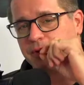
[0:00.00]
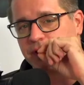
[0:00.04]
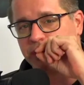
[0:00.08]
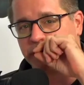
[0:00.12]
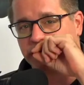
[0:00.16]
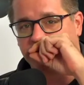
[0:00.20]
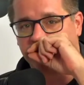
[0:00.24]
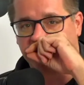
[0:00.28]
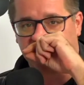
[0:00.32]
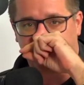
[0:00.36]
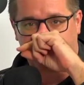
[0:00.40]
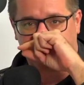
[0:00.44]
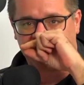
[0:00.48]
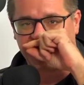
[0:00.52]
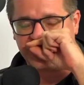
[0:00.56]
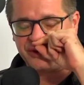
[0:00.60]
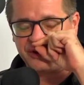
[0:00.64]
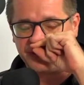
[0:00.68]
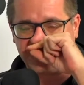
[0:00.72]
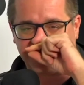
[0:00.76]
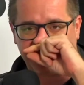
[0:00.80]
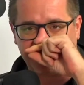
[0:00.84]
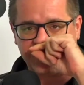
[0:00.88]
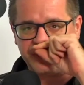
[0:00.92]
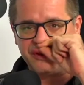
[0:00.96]
Sure. I mean, you
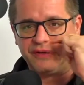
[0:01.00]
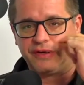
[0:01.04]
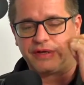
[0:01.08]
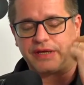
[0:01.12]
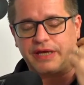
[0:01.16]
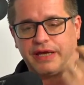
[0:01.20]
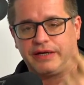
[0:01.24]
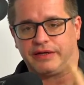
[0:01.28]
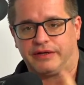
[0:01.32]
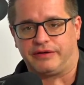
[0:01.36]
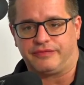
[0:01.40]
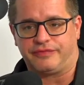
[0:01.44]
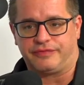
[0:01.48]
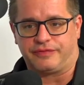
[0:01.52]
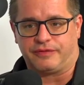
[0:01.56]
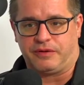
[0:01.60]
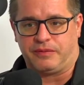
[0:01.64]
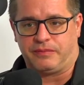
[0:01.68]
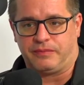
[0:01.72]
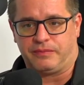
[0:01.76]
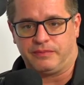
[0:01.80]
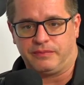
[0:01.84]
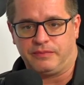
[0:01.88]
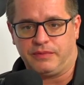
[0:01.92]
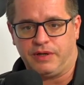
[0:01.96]
know, you know if you look
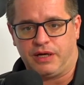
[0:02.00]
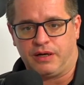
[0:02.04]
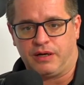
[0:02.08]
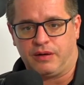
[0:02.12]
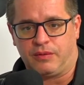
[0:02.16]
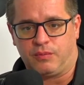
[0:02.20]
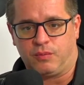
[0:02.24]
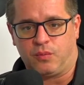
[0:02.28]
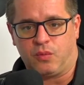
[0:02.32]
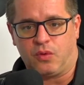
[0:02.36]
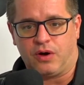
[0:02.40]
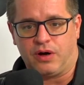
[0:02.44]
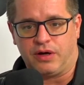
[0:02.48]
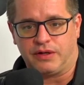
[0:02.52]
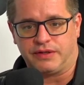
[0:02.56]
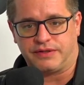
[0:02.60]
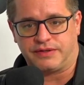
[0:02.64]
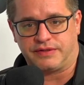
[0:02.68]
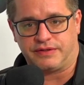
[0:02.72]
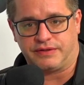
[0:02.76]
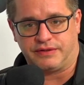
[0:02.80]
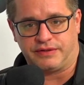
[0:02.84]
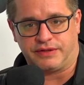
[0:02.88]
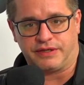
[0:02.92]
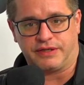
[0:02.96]
at it from a
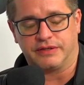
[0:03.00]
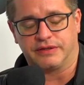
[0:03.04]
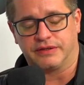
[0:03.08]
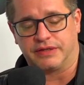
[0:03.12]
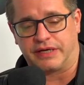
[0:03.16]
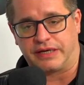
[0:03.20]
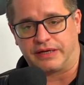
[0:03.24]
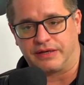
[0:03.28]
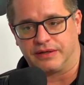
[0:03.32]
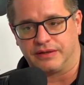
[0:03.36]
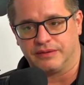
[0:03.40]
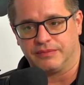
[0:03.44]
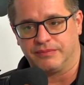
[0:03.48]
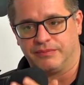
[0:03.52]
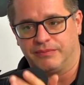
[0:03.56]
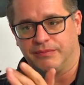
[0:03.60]
want need,